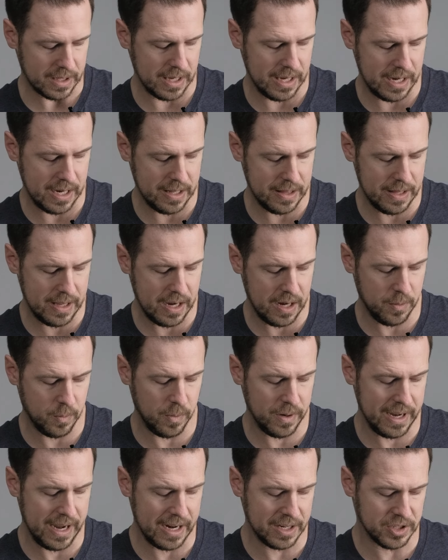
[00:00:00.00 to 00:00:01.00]
And then
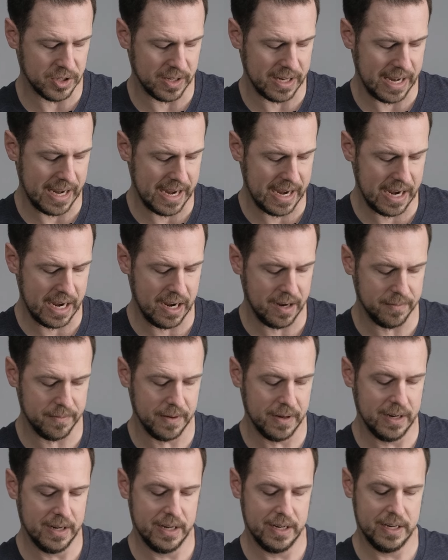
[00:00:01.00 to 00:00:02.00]
we actually
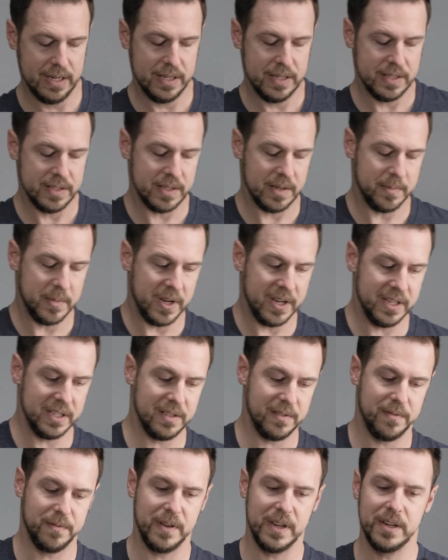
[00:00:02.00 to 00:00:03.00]
have some
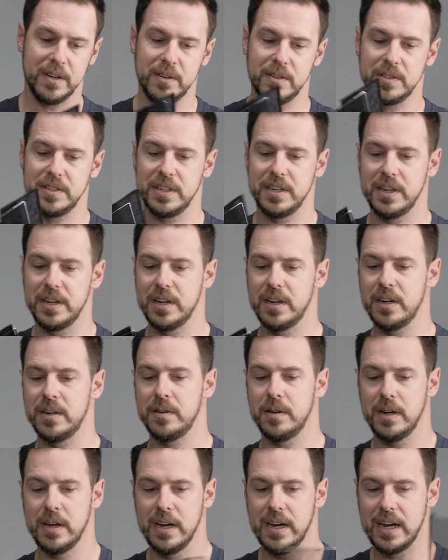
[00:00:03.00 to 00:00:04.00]
nice fingers
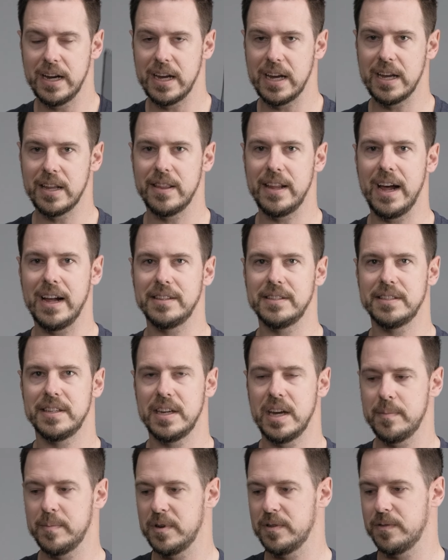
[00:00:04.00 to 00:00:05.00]
here in that
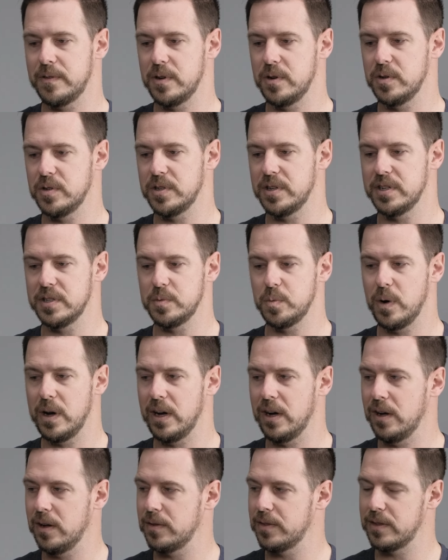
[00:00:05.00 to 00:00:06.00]
same diffusion as
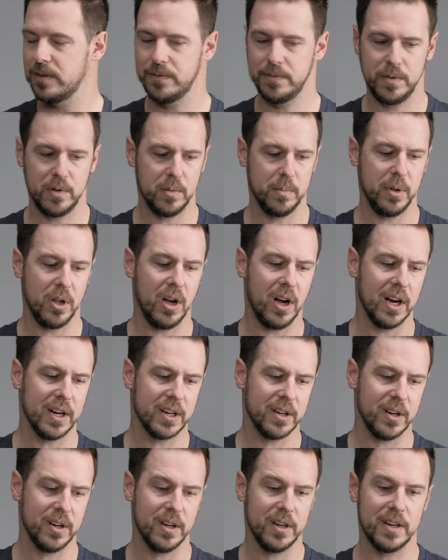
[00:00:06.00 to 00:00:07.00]
well, the full
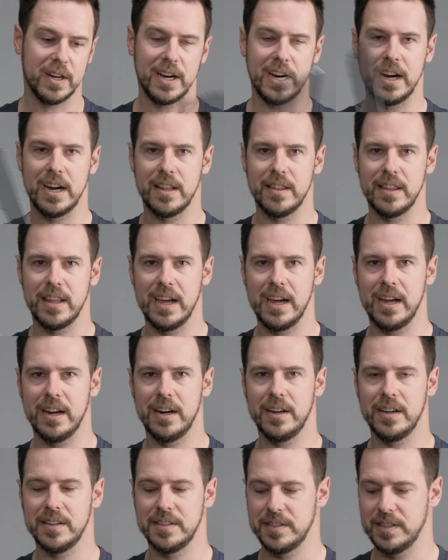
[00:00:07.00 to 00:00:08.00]
blocker and
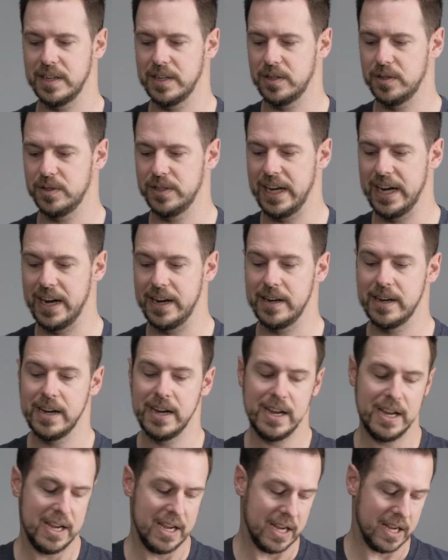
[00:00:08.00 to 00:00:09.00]
then a single net.
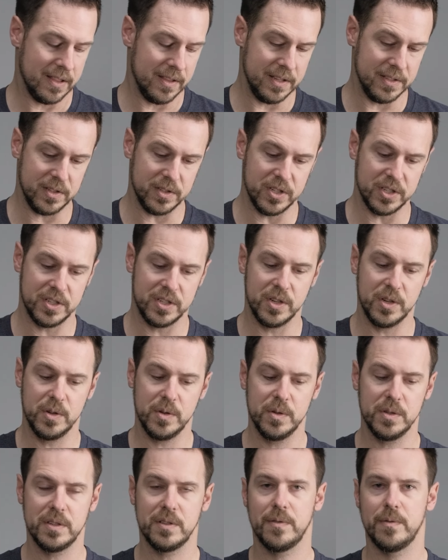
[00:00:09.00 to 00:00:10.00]
And these are just
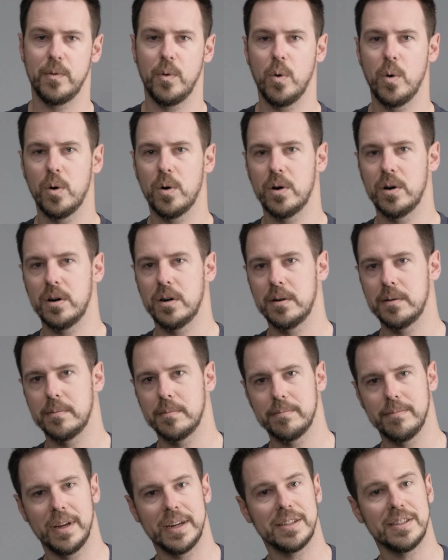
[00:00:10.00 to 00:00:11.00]
used for
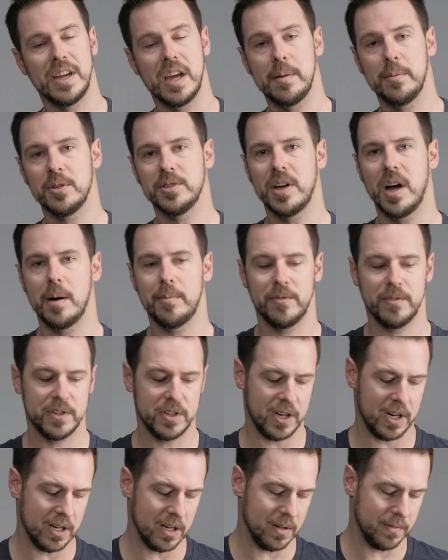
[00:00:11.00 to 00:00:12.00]
like tabletop
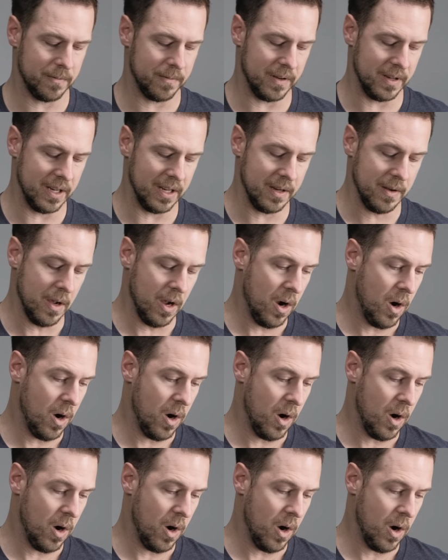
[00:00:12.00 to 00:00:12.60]
photography,